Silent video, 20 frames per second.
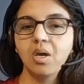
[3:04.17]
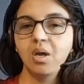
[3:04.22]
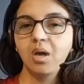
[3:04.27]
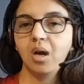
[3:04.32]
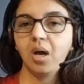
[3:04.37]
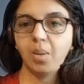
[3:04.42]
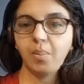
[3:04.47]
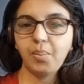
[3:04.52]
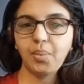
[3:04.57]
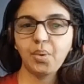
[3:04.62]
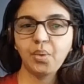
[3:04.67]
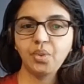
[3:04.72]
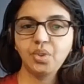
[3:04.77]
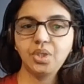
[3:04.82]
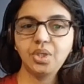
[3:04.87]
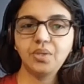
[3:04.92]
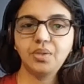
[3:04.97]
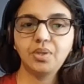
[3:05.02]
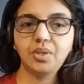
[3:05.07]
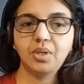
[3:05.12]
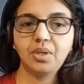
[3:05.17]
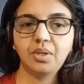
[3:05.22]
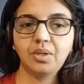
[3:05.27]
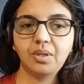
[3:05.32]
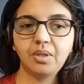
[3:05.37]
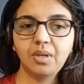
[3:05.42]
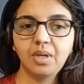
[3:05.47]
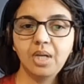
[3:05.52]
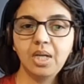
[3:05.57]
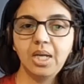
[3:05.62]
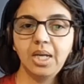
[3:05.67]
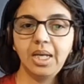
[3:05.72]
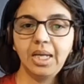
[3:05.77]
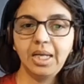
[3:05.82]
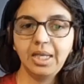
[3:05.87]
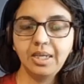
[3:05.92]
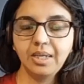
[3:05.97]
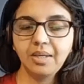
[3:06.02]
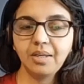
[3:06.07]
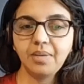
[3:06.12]
approaches here:
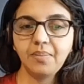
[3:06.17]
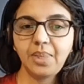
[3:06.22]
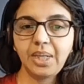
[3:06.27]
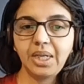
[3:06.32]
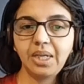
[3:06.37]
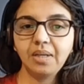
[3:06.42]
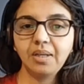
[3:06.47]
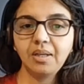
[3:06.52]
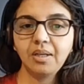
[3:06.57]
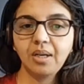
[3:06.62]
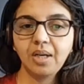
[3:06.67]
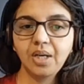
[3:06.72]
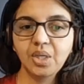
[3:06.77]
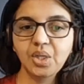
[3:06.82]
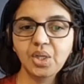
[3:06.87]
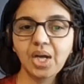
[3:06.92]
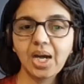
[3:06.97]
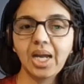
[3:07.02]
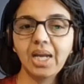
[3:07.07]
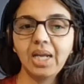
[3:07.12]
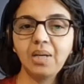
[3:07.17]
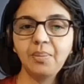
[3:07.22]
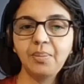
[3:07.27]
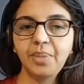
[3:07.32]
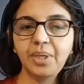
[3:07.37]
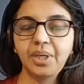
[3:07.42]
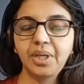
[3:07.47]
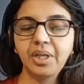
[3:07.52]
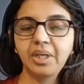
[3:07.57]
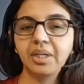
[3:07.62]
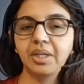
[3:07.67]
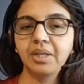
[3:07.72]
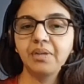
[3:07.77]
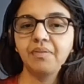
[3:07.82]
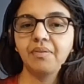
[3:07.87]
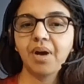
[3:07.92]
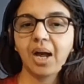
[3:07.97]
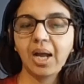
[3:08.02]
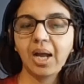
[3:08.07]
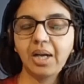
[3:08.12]
incremental, agile, predictive,
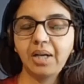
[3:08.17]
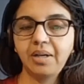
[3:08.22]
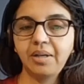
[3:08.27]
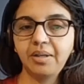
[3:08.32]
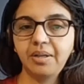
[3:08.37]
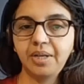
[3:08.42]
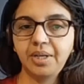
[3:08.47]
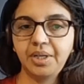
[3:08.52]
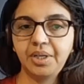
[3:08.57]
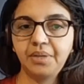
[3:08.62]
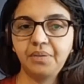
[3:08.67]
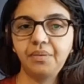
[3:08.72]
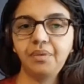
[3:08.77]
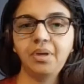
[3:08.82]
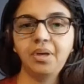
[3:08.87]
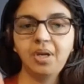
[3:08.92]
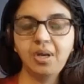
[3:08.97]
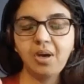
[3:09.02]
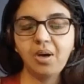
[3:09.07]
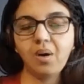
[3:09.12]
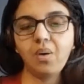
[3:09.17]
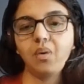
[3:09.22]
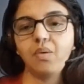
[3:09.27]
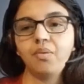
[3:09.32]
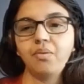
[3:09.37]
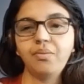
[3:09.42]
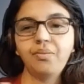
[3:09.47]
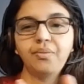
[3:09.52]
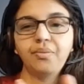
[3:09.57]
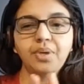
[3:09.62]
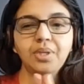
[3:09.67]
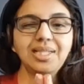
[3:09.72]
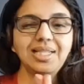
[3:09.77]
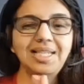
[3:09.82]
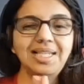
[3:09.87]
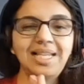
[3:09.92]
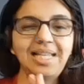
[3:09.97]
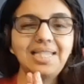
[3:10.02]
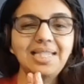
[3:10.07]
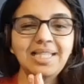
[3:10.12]
iterative. Now first
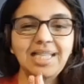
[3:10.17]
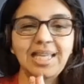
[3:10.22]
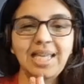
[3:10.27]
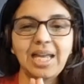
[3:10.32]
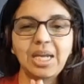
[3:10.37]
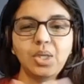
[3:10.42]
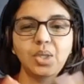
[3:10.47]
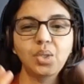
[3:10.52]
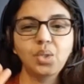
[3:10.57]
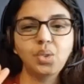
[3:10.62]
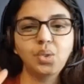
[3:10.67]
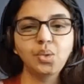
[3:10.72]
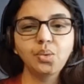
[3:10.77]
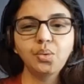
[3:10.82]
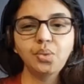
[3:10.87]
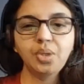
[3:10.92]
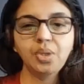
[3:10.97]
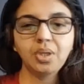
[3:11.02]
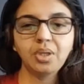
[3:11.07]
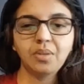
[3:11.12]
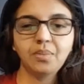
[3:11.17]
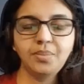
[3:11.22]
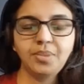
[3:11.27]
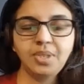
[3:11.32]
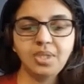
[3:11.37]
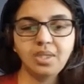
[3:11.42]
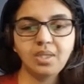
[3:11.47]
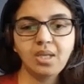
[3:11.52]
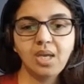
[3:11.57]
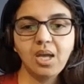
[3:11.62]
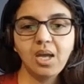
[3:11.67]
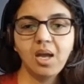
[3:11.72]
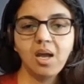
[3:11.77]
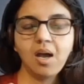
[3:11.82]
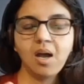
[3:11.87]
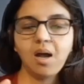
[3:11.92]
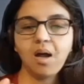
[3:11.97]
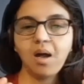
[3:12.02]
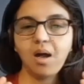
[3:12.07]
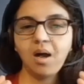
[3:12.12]
let's get two terms
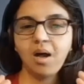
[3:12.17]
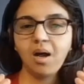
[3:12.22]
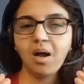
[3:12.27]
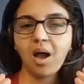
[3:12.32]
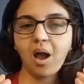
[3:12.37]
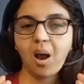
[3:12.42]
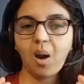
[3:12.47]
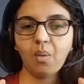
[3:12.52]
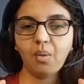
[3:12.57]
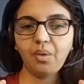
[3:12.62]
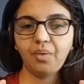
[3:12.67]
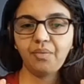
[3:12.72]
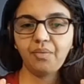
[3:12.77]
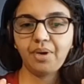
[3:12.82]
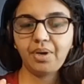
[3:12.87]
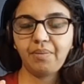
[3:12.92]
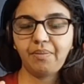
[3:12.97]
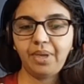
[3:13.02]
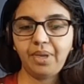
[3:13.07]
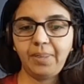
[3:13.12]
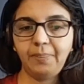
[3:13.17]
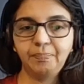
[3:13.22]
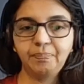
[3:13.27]
out of our way: